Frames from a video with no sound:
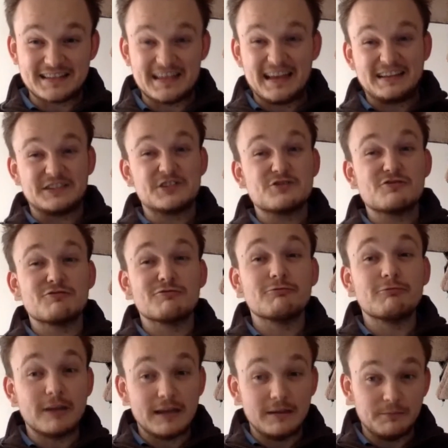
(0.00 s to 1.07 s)

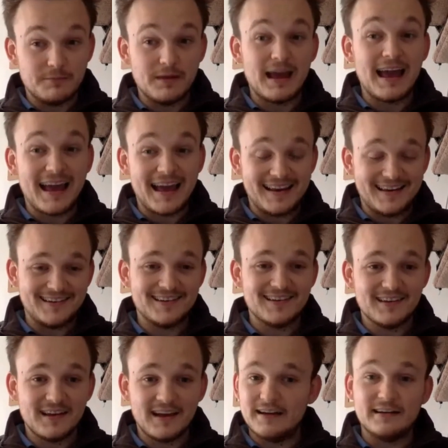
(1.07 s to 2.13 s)
extreme end.
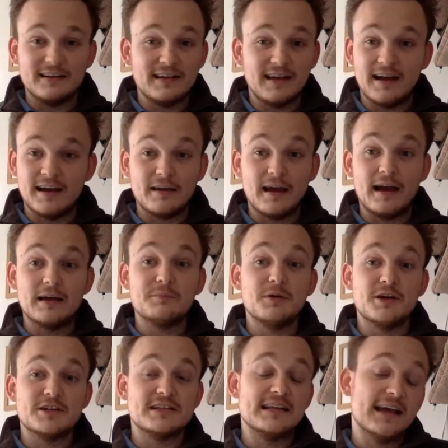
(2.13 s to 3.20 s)
And I
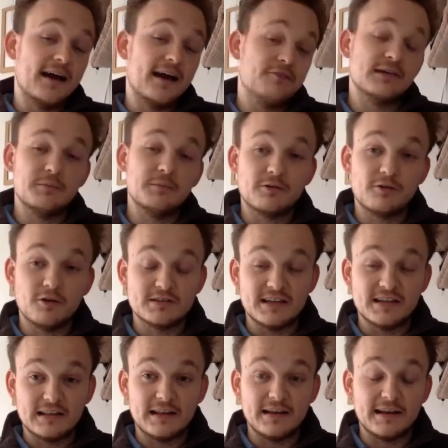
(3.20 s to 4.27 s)
personally haven't come across it
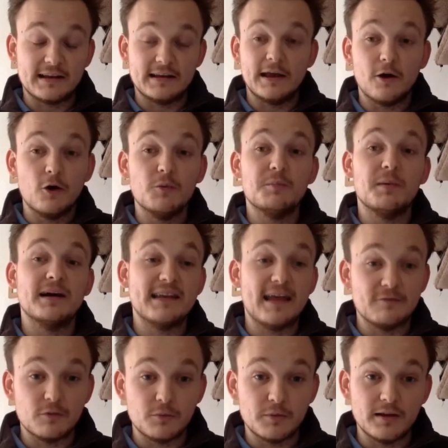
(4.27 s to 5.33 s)
in clinic, and I hope I
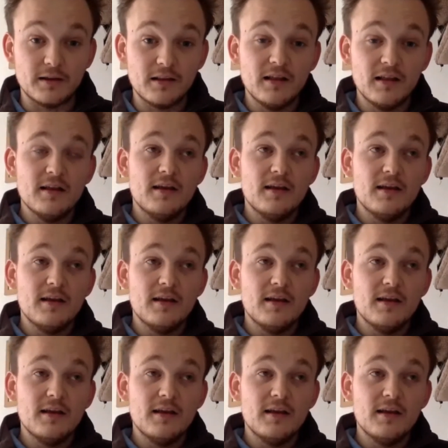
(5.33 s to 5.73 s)
never will.